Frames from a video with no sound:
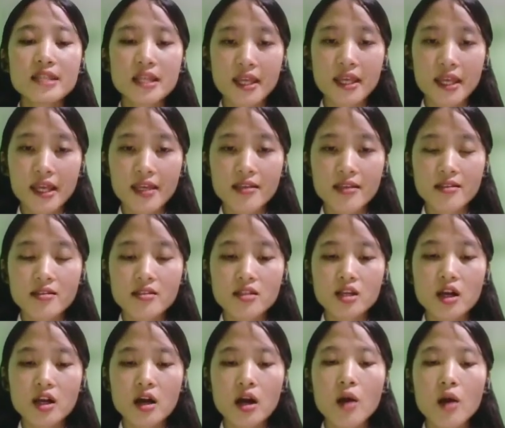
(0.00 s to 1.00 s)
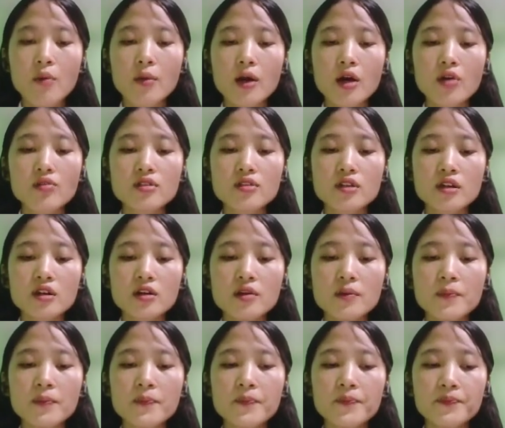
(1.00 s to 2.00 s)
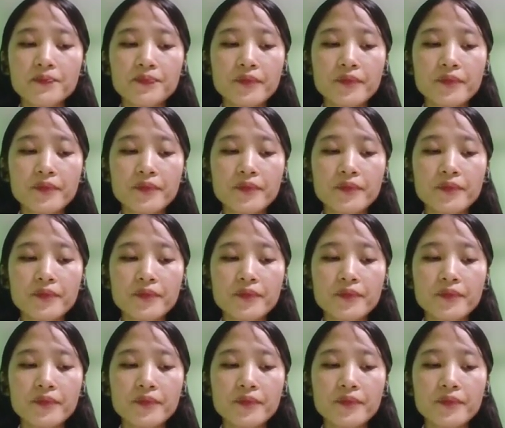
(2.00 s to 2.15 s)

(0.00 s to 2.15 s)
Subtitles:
the case about a